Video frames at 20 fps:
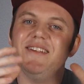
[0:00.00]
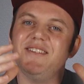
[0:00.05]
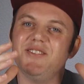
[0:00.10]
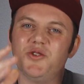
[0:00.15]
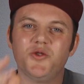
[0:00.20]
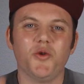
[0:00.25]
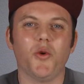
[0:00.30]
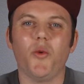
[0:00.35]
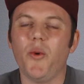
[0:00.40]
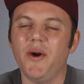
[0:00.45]

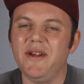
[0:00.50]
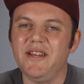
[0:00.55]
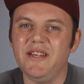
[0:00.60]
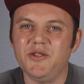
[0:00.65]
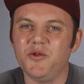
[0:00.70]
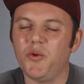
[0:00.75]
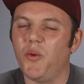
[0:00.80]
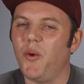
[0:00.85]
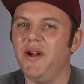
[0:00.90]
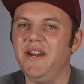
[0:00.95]
It's
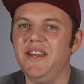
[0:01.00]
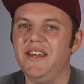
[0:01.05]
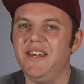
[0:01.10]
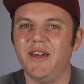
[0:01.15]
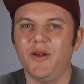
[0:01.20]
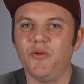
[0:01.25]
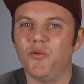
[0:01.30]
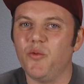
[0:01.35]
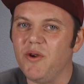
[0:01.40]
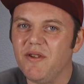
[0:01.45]

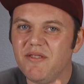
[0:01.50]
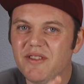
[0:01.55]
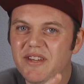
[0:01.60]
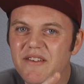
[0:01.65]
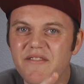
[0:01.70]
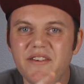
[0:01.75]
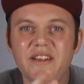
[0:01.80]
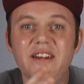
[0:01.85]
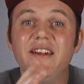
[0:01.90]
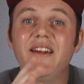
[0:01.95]
2020 and we're
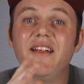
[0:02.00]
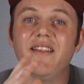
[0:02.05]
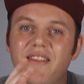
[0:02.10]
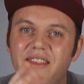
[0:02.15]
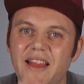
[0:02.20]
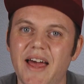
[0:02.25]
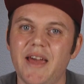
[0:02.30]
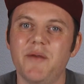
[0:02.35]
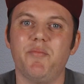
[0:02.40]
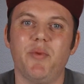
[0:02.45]
living
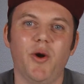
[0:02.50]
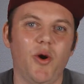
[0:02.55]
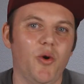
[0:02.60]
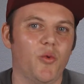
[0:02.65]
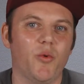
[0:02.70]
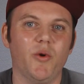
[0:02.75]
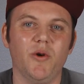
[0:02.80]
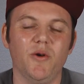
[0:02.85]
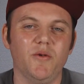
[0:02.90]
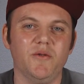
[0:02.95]
LiPo
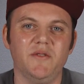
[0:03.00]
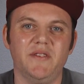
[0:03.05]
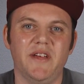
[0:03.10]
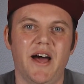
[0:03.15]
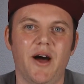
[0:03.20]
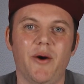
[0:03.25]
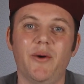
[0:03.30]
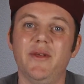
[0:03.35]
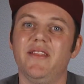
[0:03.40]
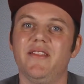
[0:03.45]
world
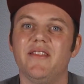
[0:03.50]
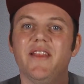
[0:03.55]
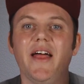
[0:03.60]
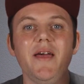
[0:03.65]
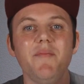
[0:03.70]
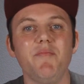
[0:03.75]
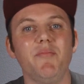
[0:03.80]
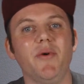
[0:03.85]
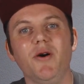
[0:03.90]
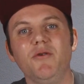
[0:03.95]
now and
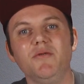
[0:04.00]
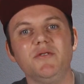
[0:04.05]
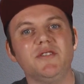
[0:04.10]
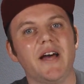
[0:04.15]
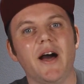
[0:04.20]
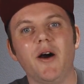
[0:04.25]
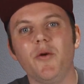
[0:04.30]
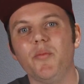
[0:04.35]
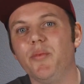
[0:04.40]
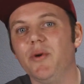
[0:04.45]
LiPos
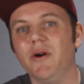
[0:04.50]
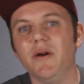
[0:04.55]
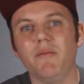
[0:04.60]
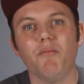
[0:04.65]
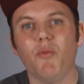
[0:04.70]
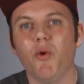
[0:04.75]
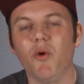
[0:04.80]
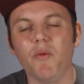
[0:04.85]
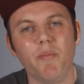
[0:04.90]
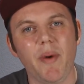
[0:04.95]
output
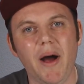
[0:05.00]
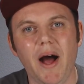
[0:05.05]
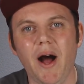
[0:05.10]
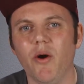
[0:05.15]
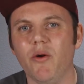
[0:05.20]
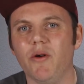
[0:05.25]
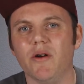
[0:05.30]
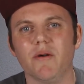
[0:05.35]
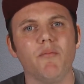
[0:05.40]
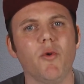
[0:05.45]
more
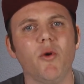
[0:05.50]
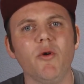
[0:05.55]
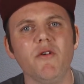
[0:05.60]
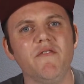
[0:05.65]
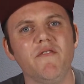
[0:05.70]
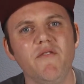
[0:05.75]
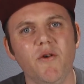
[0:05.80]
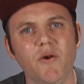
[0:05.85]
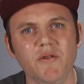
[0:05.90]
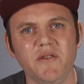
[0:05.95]
power,
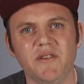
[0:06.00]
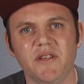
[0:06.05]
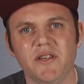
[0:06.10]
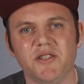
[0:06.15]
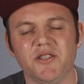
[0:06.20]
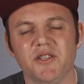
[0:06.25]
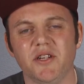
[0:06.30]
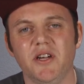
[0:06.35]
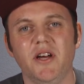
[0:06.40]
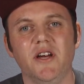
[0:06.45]
more
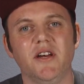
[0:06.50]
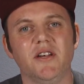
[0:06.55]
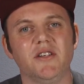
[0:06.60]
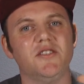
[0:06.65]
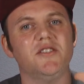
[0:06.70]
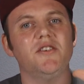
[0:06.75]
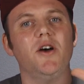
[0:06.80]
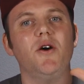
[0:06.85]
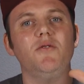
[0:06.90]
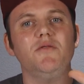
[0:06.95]
voltage.
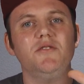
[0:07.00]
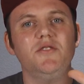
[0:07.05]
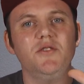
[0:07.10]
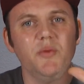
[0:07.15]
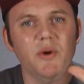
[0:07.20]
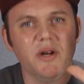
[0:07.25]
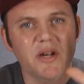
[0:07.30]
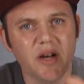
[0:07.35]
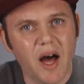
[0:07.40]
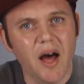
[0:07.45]
So
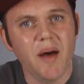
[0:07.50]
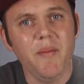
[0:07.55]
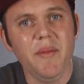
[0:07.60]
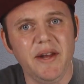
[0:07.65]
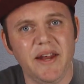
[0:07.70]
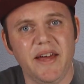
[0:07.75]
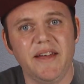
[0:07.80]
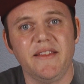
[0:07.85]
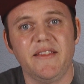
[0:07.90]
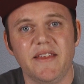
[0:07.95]
to
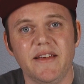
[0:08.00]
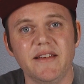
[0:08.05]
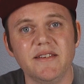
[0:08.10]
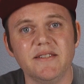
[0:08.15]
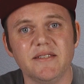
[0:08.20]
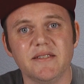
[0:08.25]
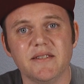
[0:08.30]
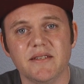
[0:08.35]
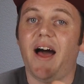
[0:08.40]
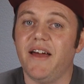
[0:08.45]
accommodate
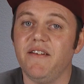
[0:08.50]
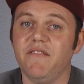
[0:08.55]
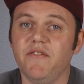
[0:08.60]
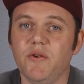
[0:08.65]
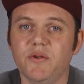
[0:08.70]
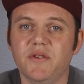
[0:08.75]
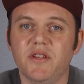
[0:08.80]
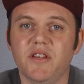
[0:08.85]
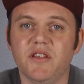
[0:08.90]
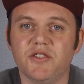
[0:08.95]
this, high
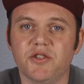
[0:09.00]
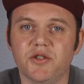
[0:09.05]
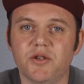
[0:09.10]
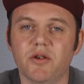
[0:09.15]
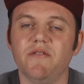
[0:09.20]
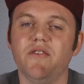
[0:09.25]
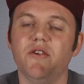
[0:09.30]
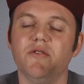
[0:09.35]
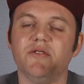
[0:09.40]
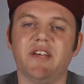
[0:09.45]
voltage
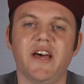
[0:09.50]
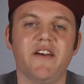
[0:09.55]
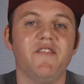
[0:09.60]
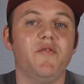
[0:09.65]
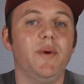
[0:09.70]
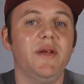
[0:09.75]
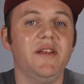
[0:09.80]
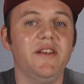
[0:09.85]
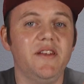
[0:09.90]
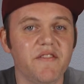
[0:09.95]
servos
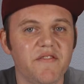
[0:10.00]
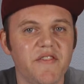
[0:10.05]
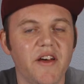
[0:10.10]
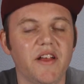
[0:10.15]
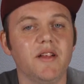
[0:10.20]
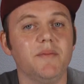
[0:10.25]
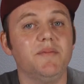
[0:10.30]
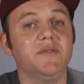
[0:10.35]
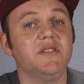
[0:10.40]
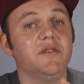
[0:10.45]
have been
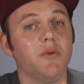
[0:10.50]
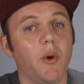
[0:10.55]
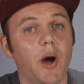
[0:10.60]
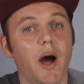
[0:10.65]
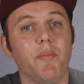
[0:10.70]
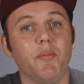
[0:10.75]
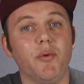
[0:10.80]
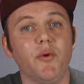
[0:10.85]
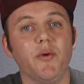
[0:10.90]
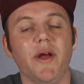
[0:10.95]
developed to
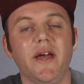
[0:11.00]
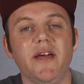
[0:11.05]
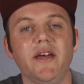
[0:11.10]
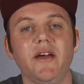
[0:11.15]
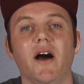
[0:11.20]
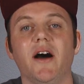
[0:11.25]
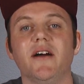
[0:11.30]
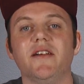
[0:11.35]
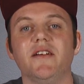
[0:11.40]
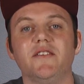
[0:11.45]

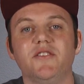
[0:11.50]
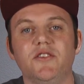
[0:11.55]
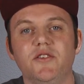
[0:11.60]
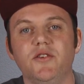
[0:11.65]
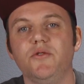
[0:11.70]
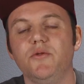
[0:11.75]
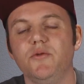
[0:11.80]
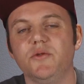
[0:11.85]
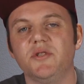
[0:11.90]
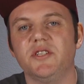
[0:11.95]
operate on a
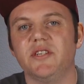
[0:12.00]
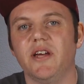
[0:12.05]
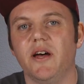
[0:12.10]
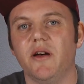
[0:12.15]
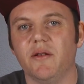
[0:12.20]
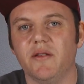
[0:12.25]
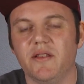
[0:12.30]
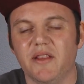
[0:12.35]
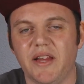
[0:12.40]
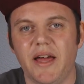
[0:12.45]
two
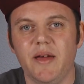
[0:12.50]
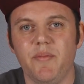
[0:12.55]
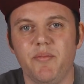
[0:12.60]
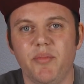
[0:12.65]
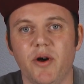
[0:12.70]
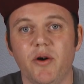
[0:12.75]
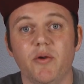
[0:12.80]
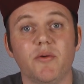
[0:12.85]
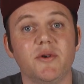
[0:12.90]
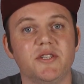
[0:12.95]
cell
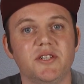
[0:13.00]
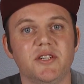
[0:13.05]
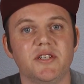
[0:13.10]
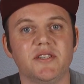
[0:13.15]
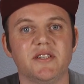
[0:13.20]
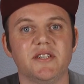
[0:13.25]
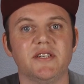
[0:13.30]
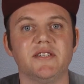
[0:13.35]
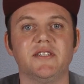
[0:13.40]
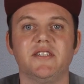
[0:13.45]
LiPo, which
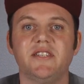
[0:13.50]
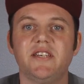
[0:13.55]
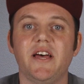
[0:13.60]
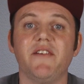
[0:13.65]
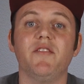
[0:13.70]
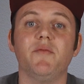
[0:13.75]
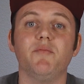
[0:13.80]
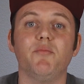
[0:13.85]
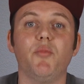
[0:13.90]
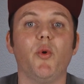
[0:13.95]
is a
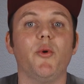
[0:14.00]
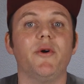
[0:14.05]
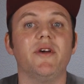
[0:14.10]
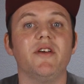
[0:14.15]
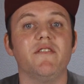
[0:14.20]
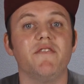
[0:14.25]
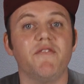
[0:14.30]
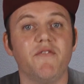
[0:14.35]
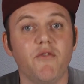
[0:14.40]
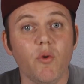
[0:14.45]

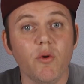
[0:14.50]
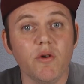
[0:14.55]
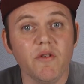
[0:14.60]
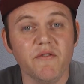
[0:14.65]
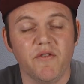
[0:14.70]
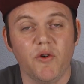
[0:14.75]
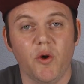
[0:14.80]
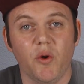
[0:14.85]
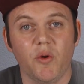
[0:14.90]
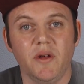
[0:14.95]
7.4
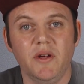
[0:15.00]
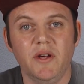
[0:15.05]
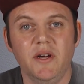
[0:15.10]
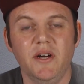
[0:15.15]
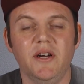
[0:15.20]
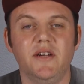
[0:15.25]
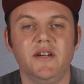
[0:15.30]
volt